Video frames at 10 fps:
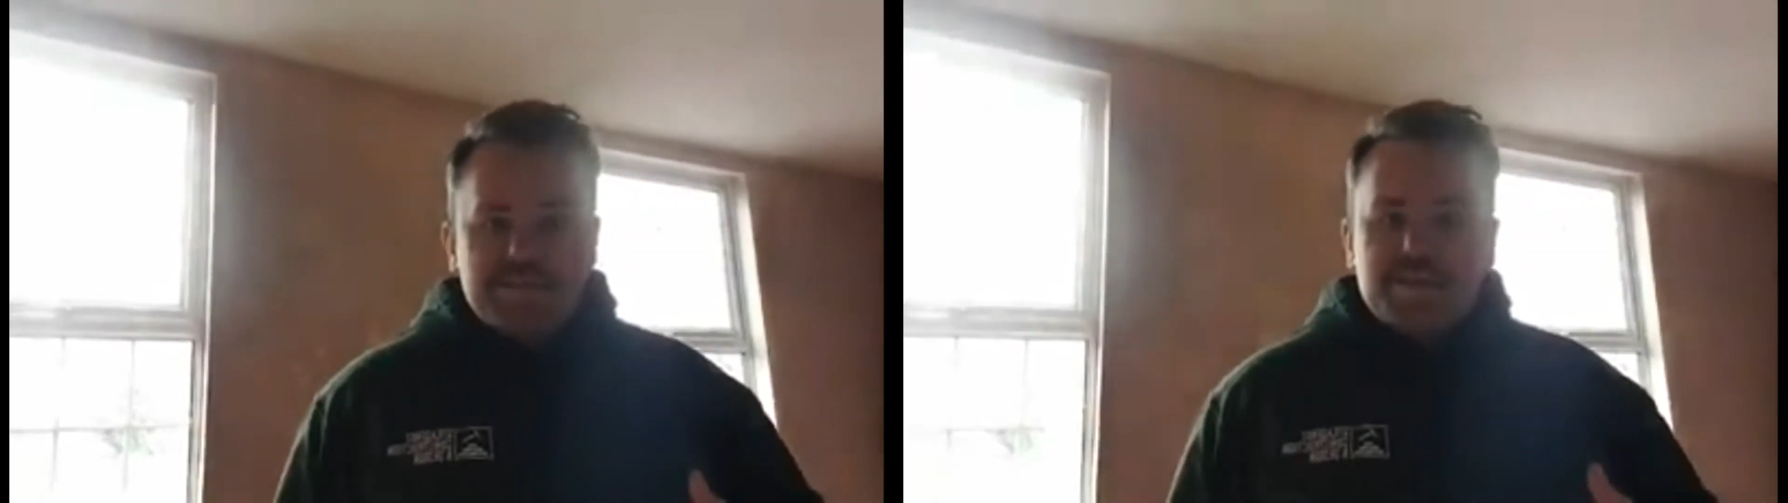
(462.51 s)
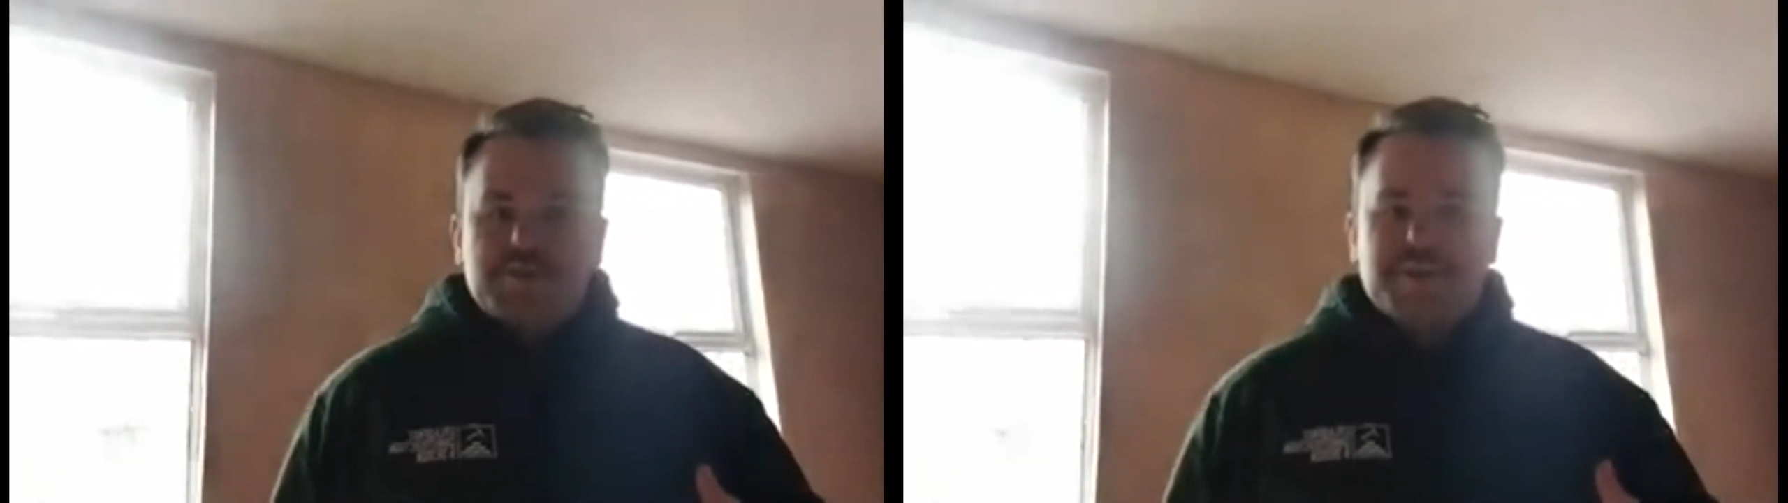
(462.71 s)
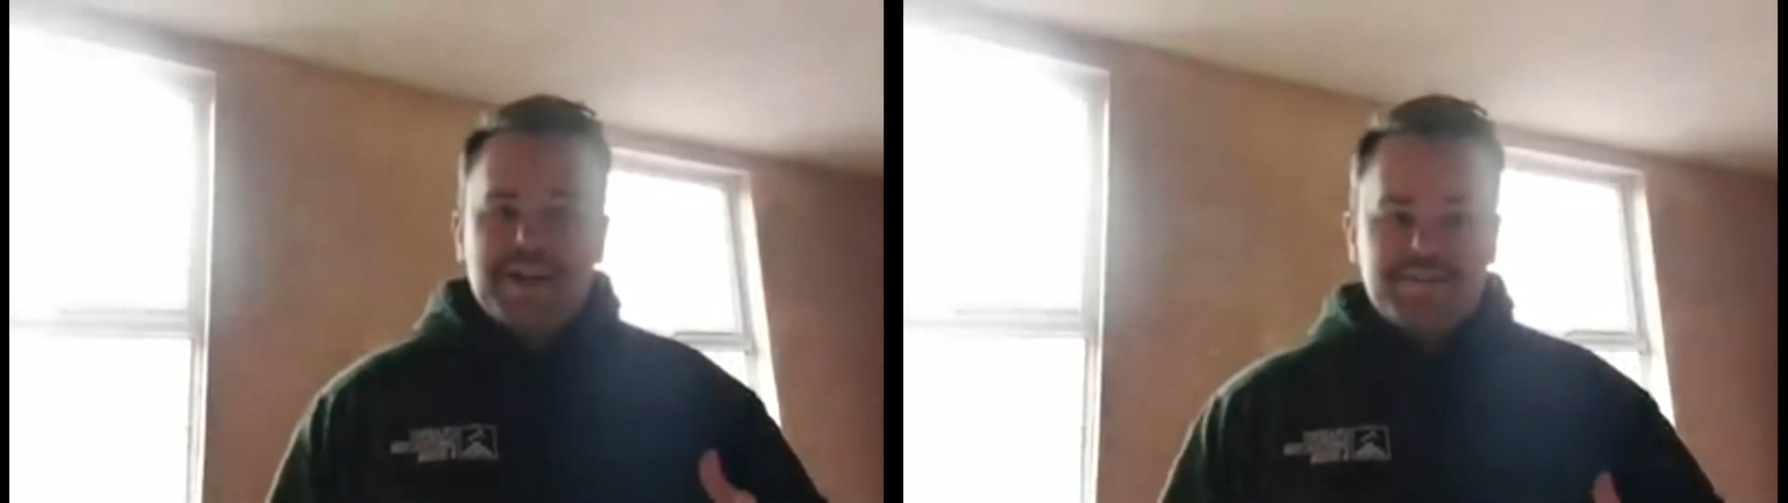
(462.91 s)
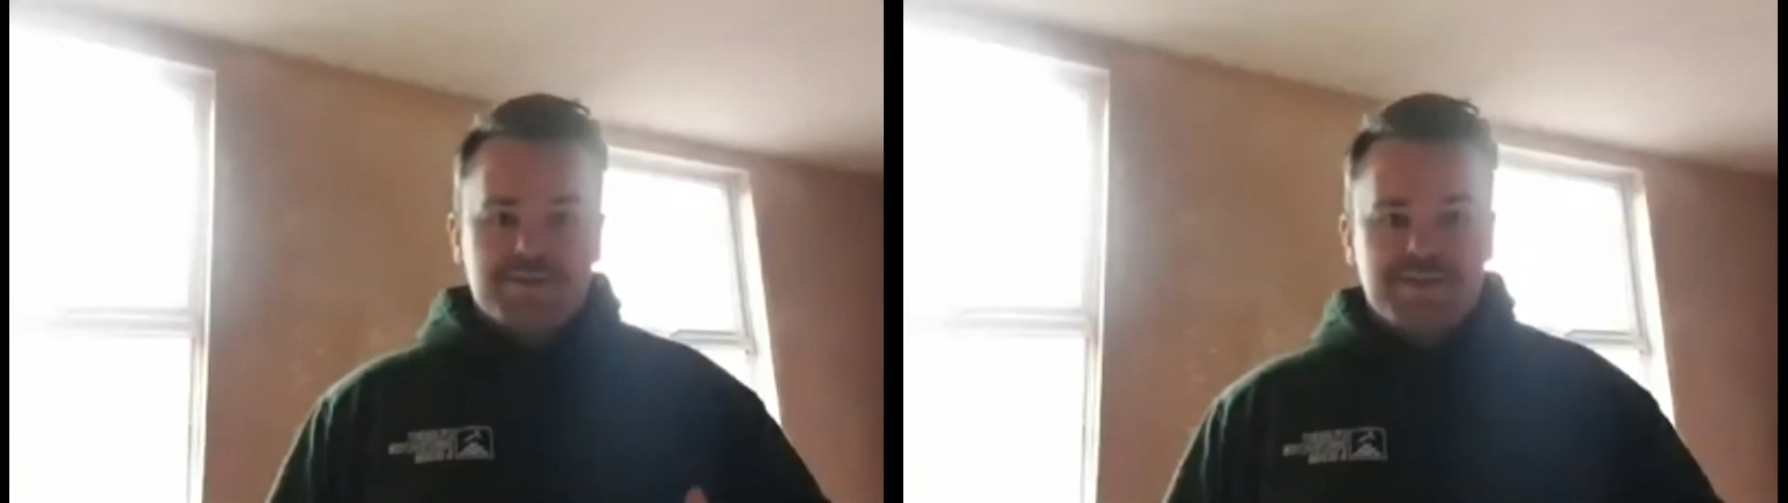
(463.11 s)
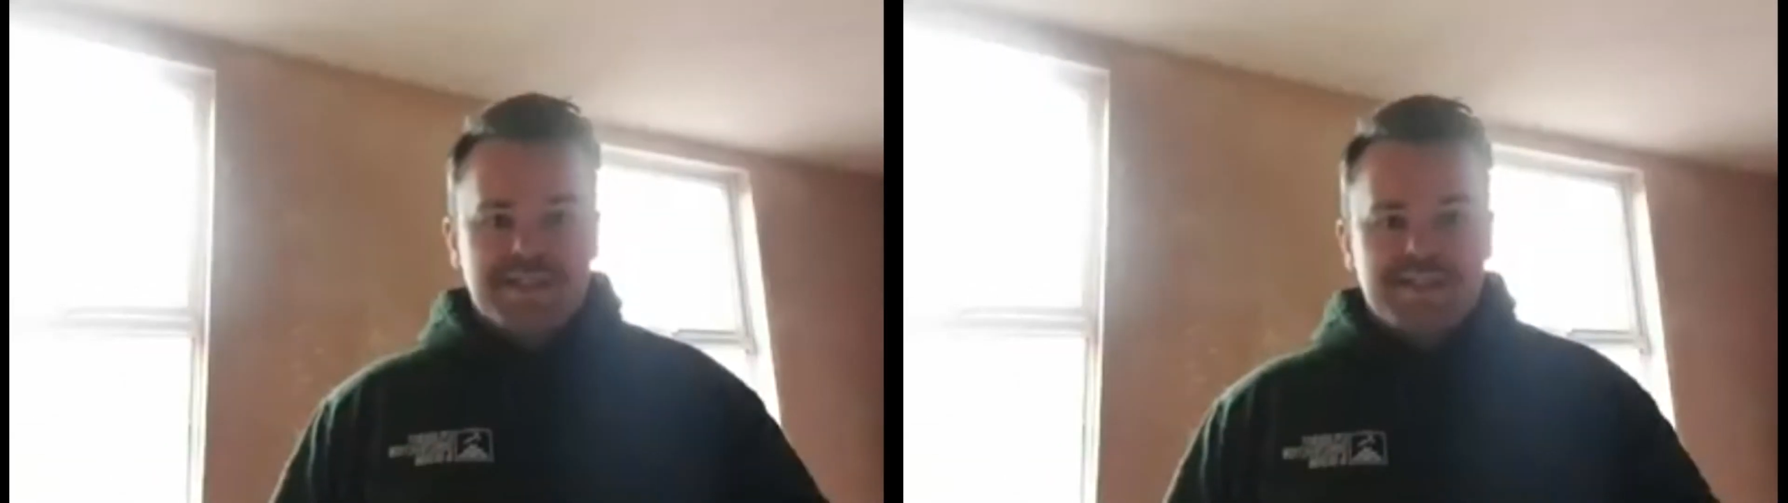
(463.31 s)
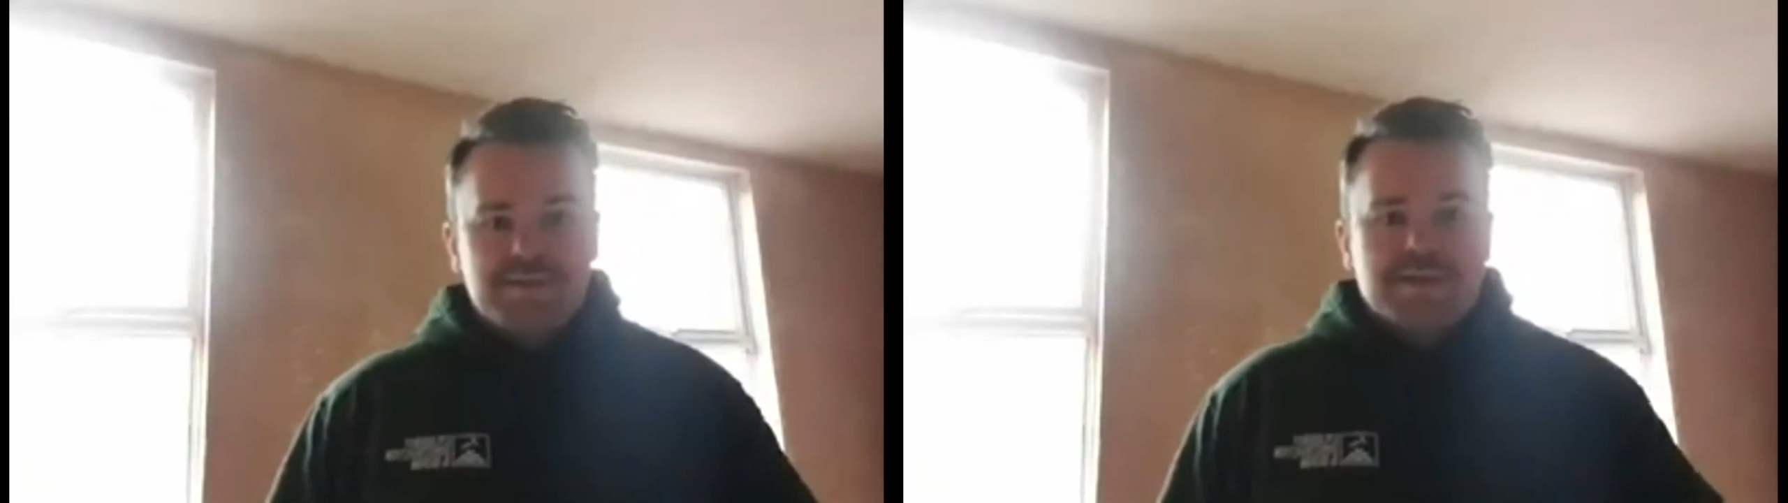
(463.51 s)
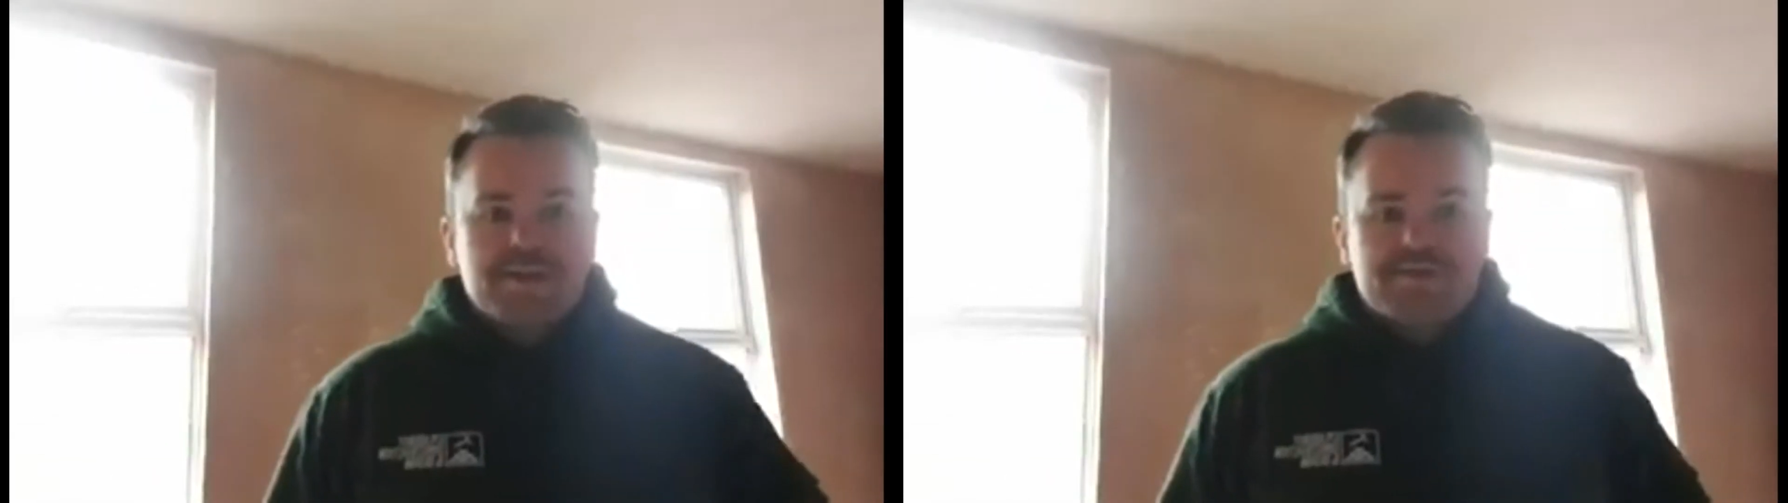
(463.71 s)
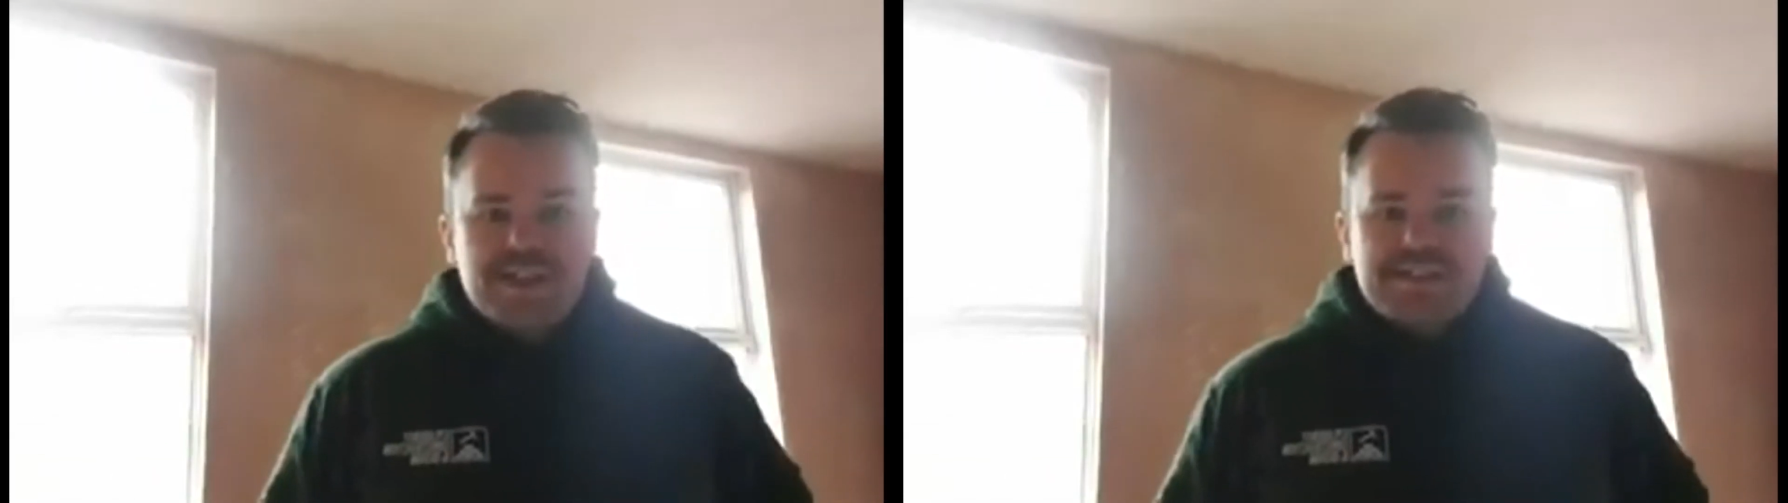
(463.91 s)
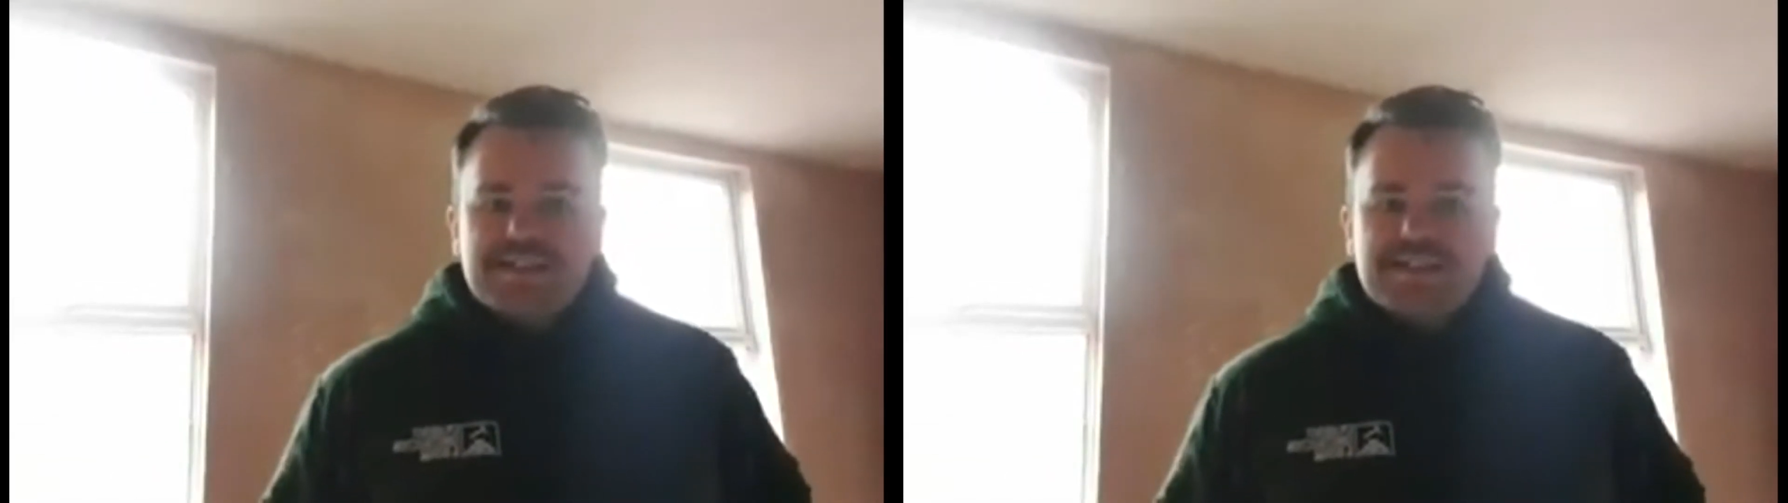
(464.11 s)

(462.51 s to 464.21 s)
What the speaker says: because we're having to adhere to a contract,